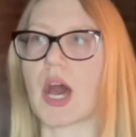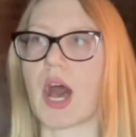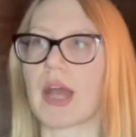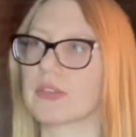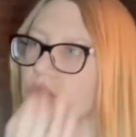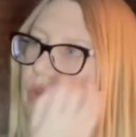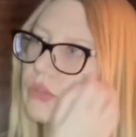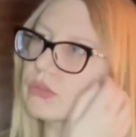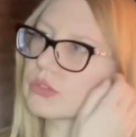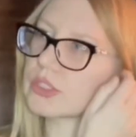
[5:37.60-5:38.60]
I
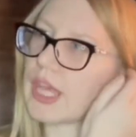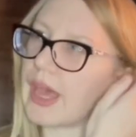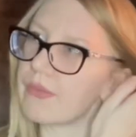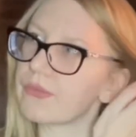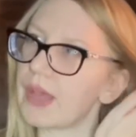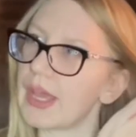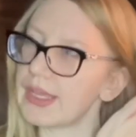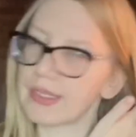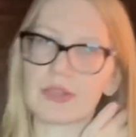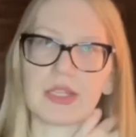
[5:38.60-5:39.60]
don't have
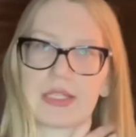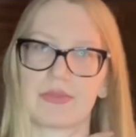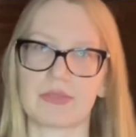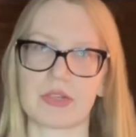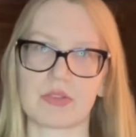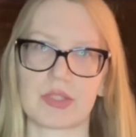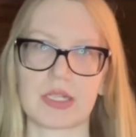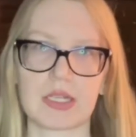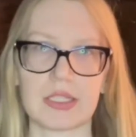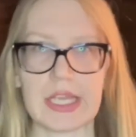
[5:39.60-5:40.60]
any leather fragrance
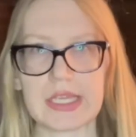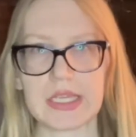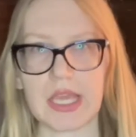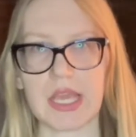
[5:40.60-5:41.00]
that I like,